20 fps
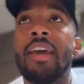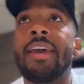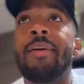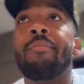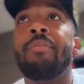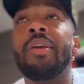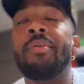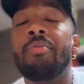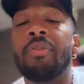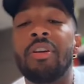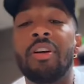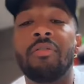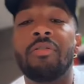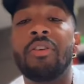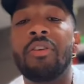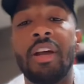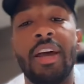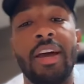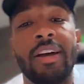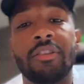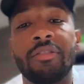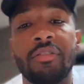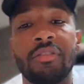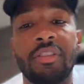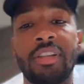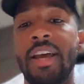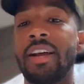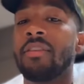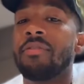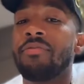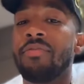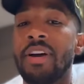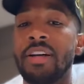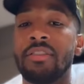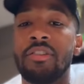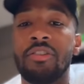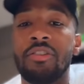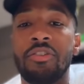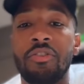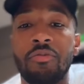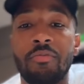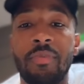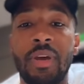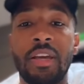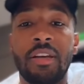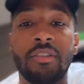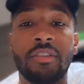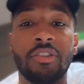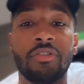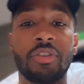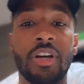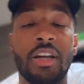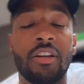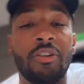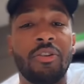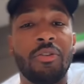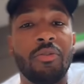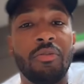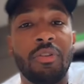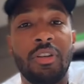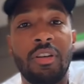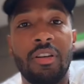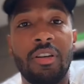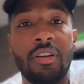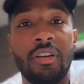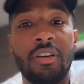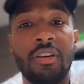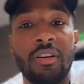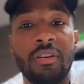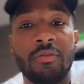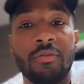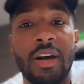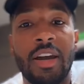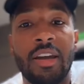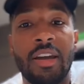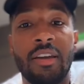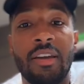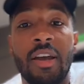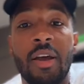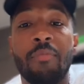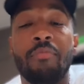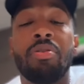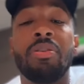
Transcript: And people don't know the actual sacrifices you make to try to do good, right?